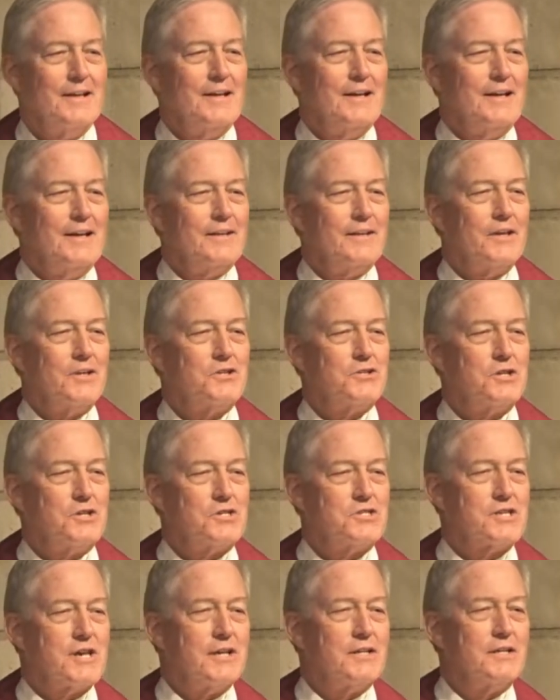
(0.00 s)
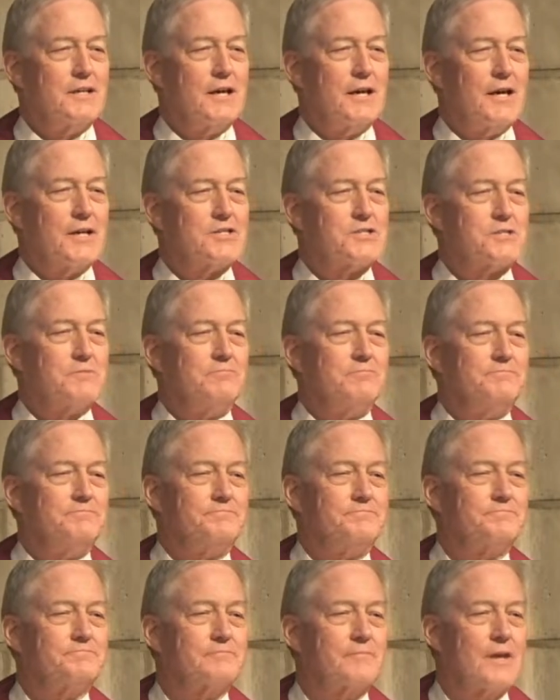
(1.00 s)
And then she said to us,
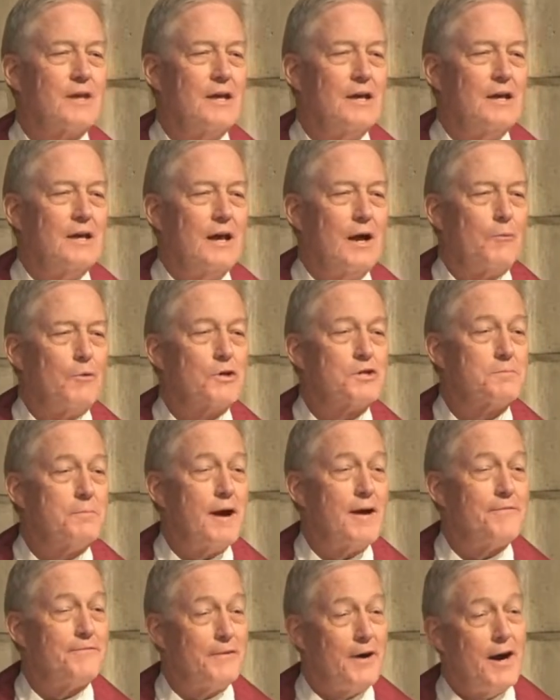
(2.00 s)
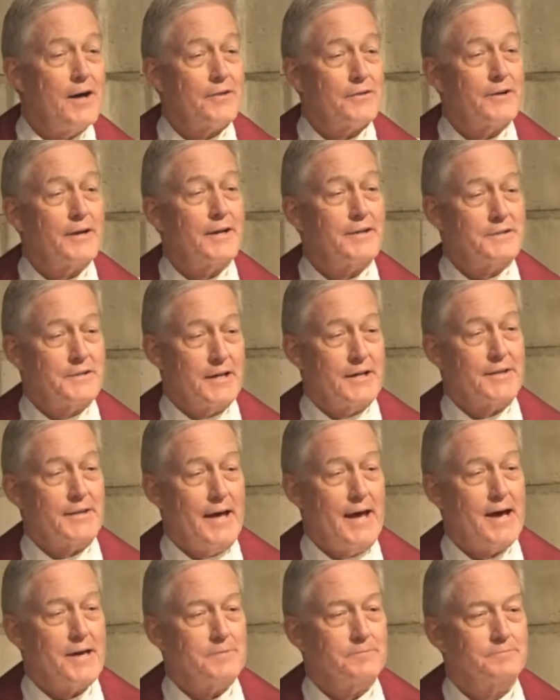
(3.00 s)
"I wish my father had done
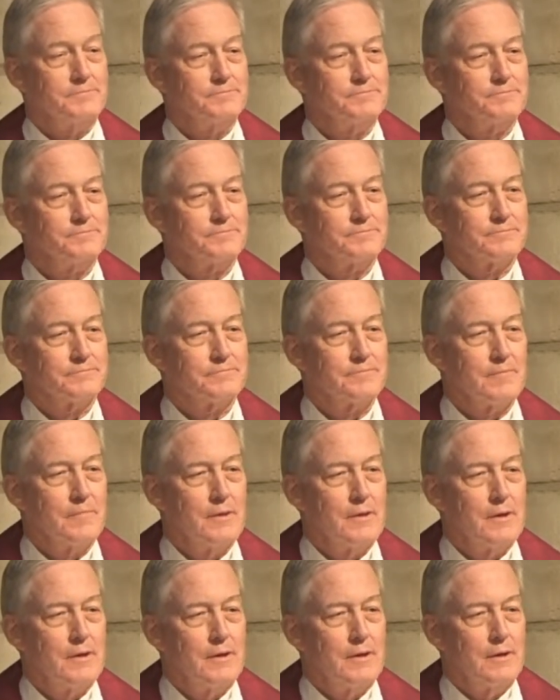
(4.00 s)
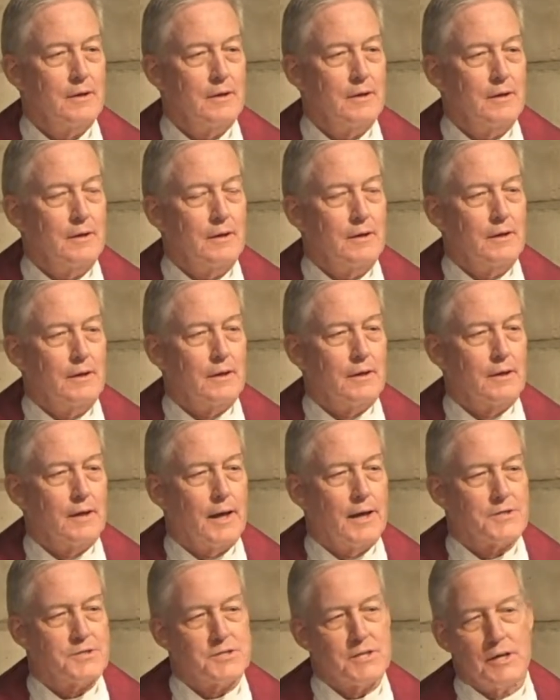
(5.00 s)
that." And
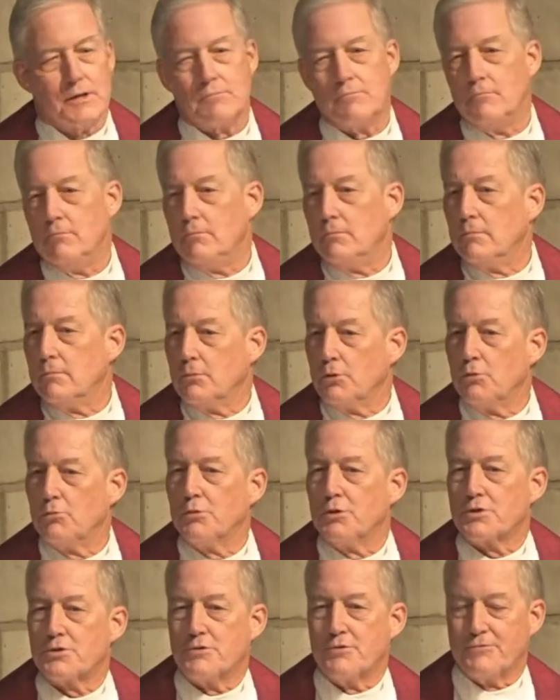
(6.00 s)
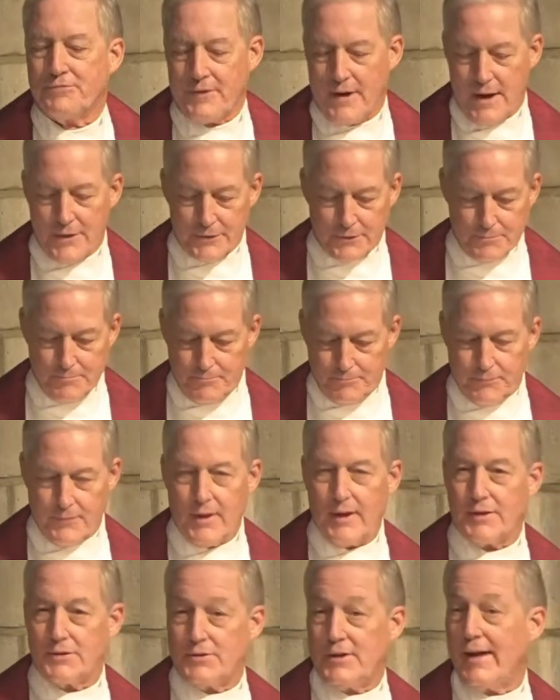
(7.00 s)
I said, "You wish your father
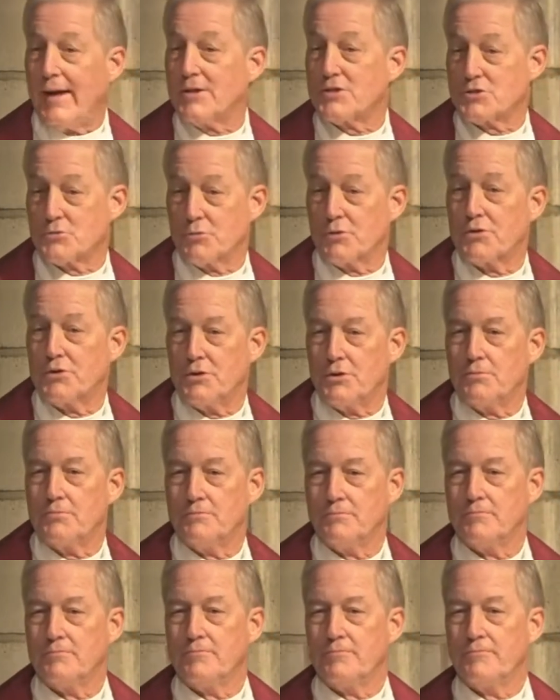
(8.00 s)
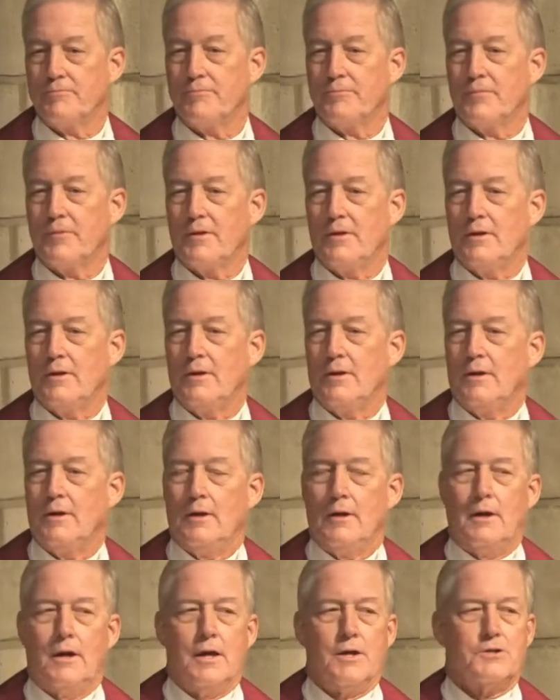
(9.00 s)
had danced with you?"
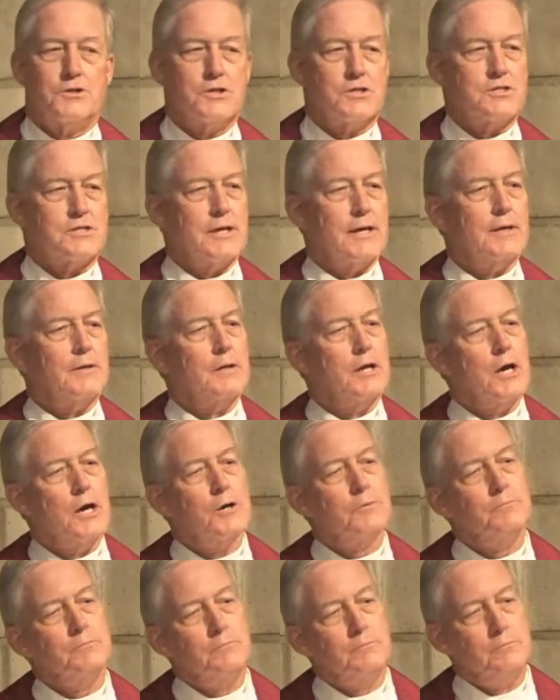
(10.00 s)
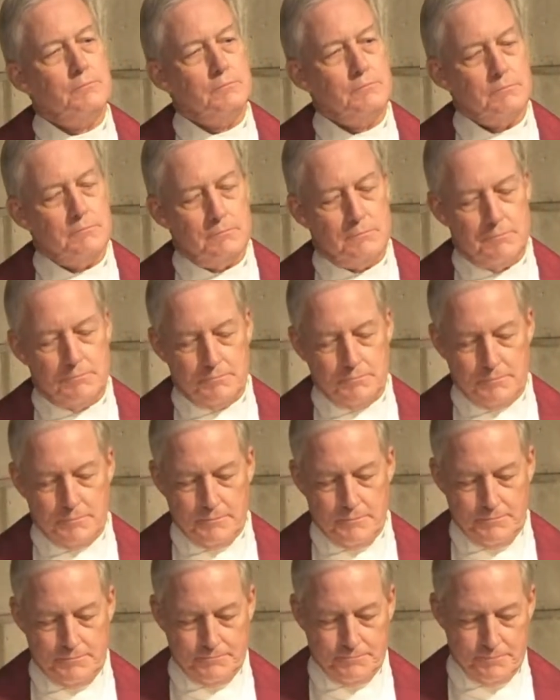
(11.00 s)
She said, "No,
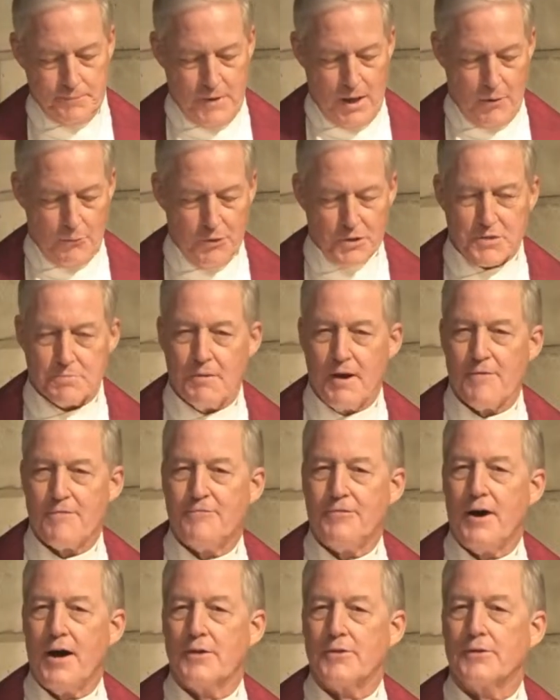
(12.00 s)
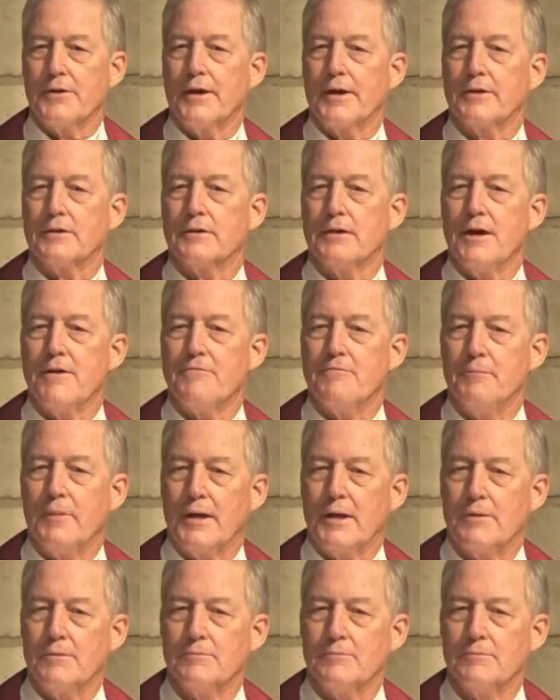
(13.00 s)
I wish my father had loved me."